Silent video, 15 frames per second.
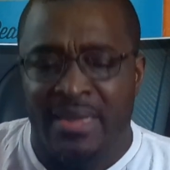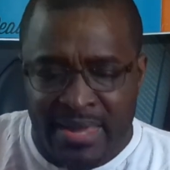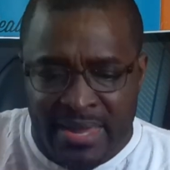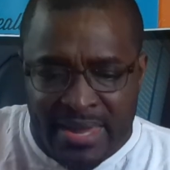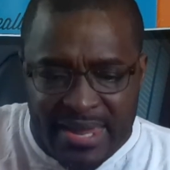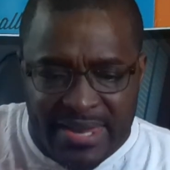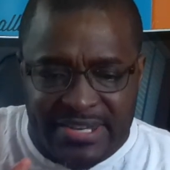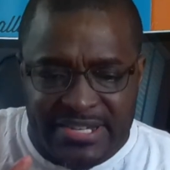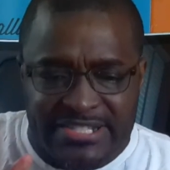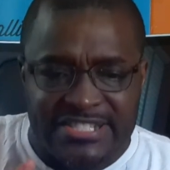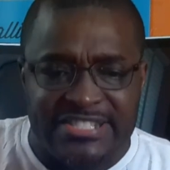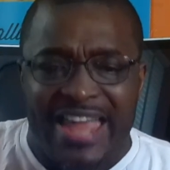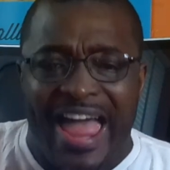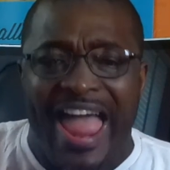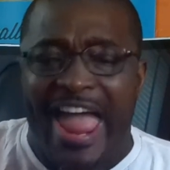And it's
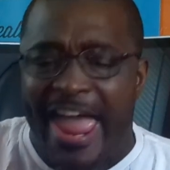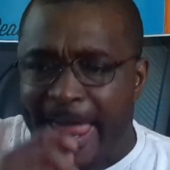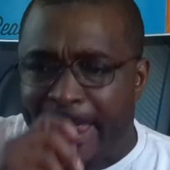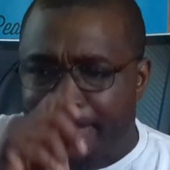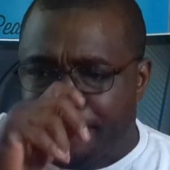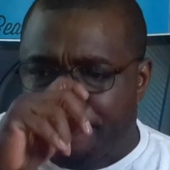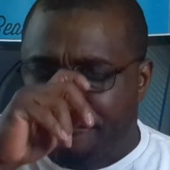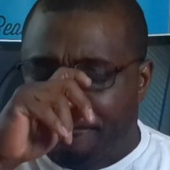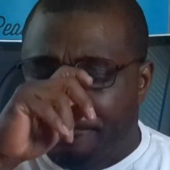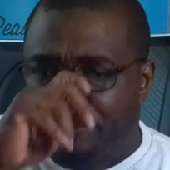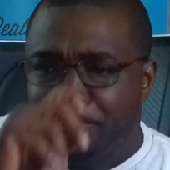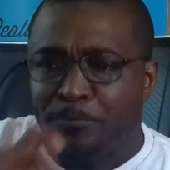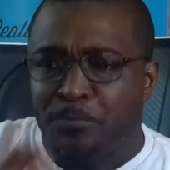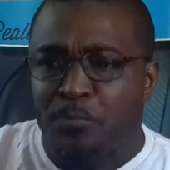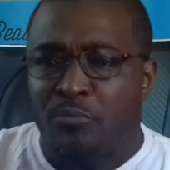sad
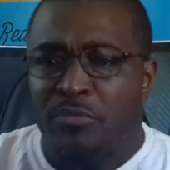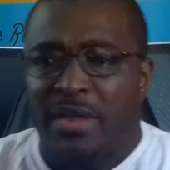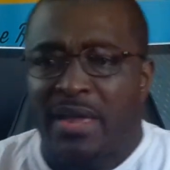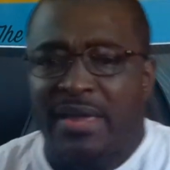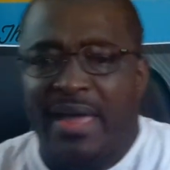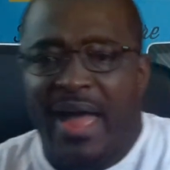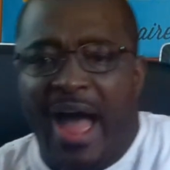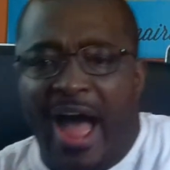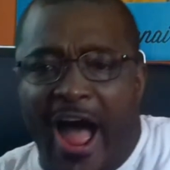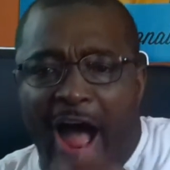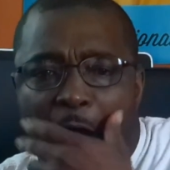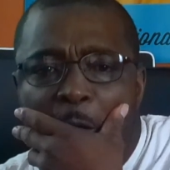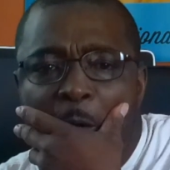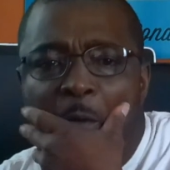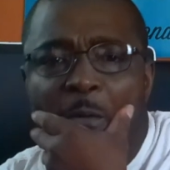how